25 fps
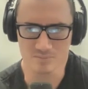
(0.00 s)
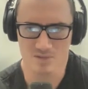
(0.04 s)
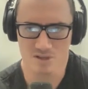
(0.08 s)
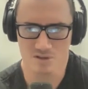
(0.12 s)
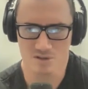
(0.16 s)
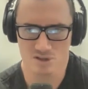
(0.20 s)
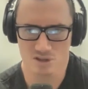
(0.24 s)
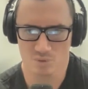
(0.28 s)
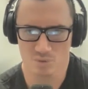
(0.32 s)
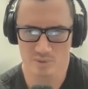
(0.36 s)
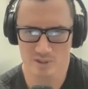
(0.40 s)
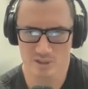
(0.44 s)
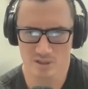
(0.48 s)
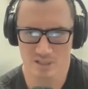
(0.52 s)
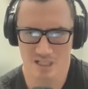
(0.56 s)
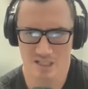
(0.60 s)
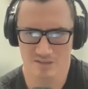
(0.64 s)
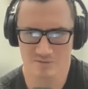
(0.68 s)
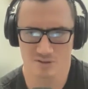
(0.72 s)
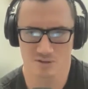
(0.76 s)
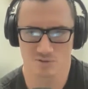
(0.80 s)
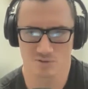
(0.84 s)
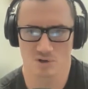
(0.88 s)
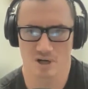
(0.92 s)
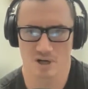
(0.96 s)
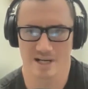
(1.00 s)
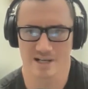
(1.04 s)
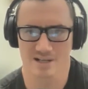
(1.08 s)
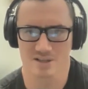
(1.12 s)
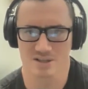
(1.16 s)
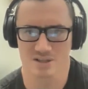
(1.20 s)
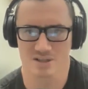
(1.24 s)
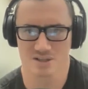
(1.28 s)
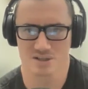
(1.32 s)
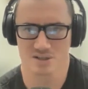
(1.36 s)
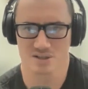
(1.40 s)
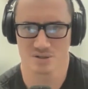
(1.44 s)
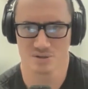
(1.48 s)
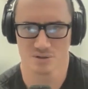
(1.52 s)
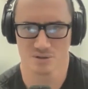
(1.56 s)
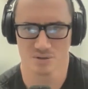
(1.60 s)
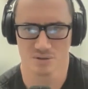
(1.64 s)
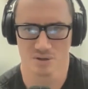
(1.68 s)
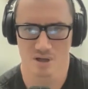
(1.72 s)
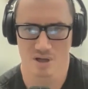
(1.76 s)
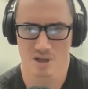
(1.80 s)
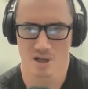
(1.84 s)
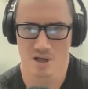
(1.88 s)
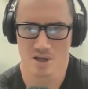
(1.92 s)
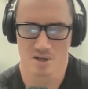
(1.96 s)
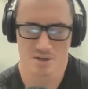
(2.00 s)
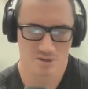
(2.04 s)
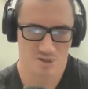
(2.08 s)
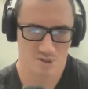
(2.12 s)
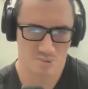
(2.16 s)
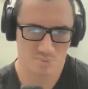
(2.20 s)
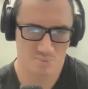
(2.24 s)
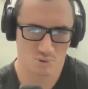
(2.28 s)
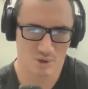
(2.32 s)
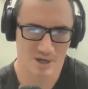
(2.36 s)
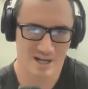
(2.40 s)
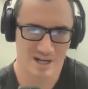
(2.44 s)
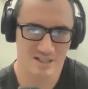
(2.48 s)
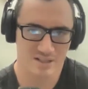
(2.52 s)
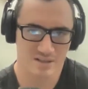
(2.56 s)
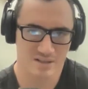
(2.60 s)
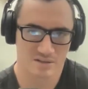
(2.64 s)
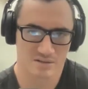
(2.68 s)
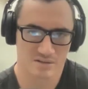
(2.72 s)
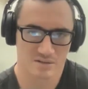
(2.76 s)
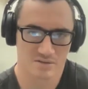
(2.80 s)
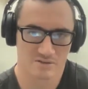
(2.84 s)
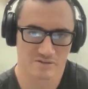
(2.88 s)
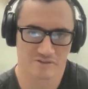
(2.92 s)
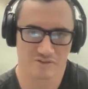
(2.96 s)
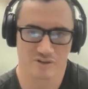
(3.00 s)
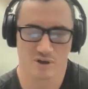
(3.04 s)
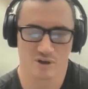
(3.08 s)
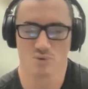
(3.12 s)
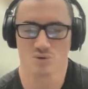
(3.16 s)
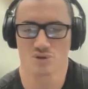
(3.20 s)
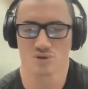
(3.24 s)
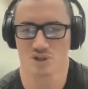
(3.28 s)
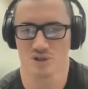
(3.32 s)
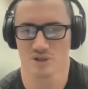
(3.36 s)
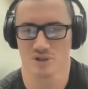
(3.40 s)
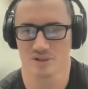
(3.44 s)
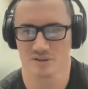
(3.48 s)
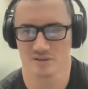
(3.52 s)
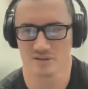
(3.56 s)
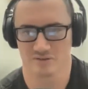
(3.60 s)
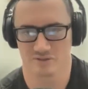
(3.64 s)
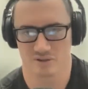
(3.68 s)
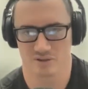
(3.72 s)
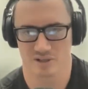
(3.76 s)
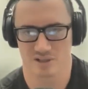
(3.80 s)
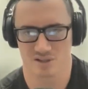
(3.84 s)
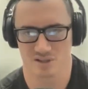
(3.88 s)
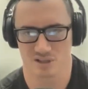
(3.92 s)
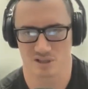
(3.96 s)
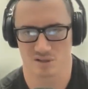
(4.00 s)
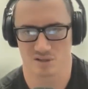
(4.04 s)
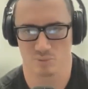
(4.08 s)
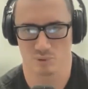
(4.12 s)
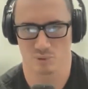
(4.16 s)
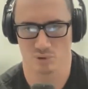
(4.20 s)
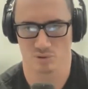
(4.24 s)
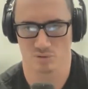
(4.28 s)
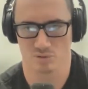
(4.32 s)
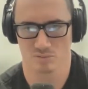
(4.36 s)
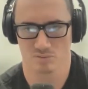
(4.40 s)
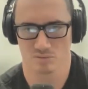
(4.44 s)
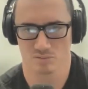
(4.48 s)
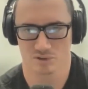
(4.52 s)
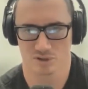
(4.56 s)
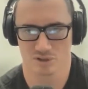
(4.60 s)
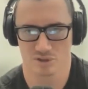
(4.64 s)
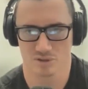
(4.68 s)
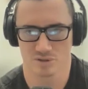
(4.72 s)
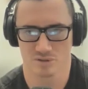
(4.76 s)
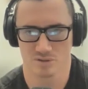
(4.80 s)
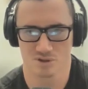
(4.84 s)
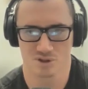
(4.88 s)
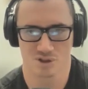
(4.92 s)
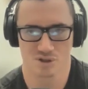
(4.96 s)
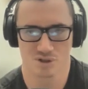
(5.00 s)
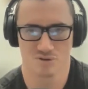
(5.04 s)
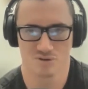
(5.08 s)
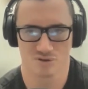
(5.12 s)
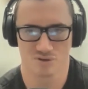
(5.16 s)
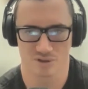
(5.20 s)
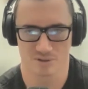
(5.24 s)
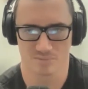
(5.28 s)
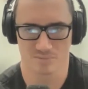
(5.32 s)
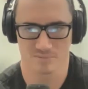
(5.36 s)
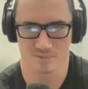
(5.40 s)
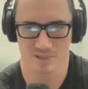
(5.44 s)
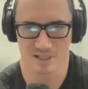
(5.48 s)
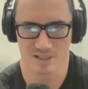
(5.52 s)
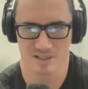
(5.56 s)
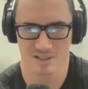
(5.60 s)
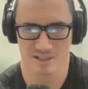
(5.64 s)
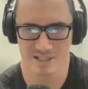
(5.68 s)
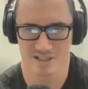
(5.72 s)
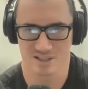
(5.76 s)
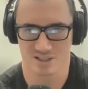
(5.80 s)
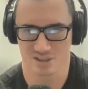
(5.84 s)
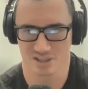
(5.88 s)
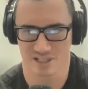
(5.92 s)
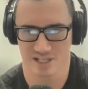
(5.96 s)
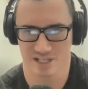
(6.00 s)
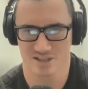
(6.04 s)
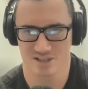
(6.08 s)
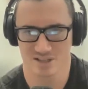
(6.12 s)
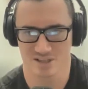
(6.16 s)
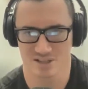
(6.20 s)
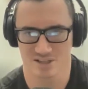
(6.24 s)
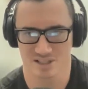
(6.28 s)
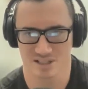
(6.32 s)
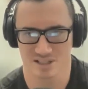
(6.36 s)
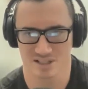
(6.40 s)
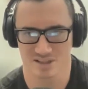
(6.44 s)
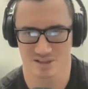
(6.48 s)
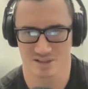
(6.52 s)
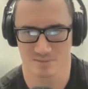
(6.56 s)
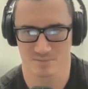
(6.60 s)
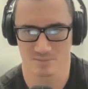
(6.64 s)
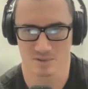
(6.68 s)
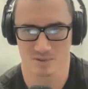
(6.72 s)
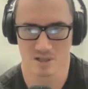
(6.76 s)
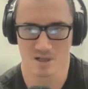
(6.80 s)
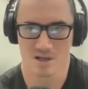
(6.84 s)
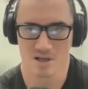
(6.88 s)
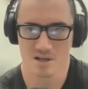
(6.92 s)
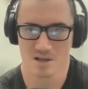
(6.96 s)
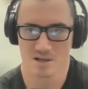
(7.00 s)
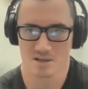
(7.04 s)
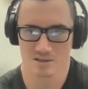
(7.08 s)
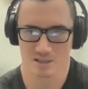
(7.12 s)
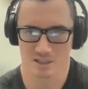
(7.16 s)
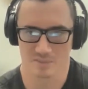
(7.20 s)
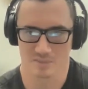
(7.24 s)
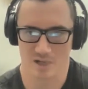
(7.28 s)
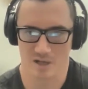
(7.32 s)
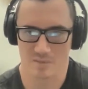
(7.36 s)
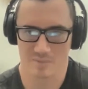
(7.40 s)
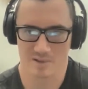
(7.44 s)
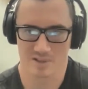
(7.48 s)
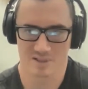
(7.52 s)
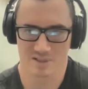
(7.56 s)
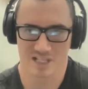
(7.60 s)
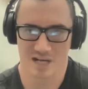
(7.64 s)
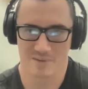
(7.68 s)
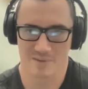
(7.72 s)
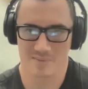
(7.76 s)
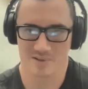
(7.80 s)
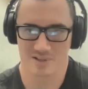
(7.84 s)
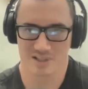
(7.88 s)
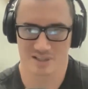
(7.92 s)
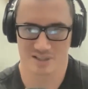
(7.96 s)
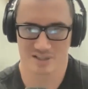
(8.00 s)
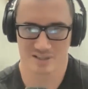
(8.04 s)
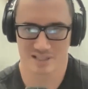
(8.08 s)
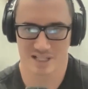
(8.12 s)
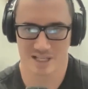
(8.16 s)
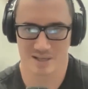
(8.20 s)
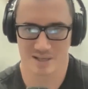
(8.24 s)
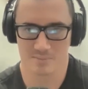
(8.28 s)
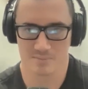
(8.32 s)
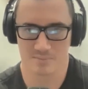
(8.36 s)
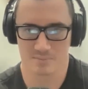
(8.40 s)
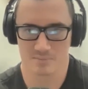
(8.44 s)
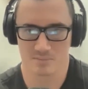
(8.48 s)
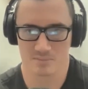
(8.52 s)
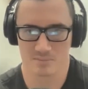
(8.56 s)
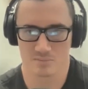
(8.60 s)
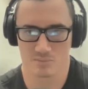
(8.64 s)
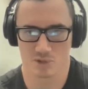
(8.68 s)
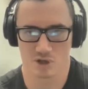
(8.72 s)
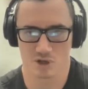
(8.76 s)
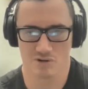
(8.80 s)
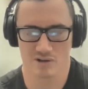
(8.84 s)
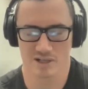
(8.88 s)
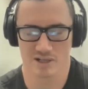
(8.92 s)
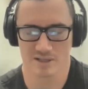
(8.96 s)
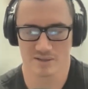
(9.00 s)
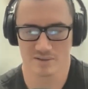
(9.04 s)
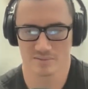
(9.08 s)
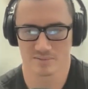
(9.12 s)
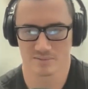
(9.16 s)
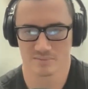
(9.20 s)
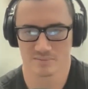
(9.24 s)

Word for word: So we don't have the right just to spread falsehood, for example, to children in the education system that might be damaging to them morally.